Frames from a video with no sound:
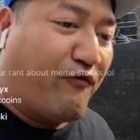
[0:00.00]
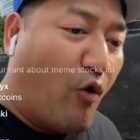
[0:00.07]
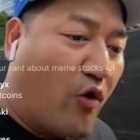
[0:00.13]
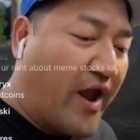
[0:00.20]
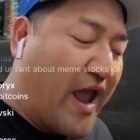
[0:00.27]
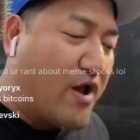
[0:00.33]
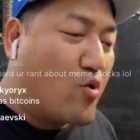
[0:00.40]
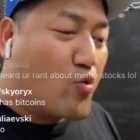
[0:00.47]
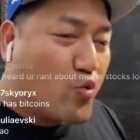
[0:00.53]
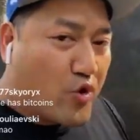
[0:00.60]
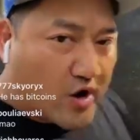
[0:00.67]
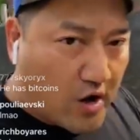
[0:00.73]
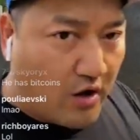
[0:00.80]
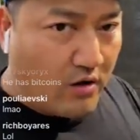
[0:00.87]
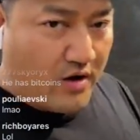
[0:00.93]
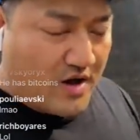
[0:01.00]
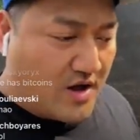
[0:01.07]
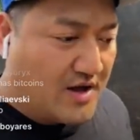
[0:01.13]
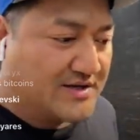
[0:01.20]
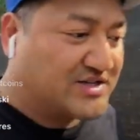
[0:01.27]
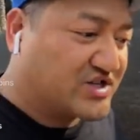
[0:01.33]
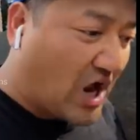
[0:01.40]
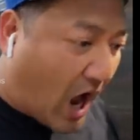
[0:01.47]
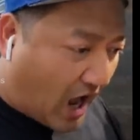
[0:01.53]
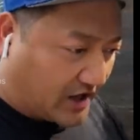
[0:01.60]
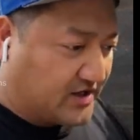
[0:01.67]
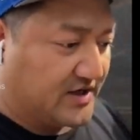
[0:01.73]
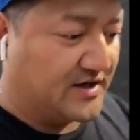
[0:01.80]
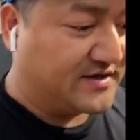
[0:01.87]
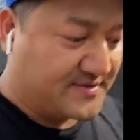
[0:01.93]
for a real
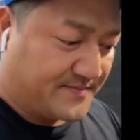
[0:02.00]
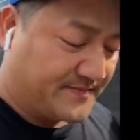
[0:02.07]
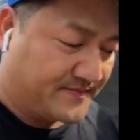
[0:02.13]
stock.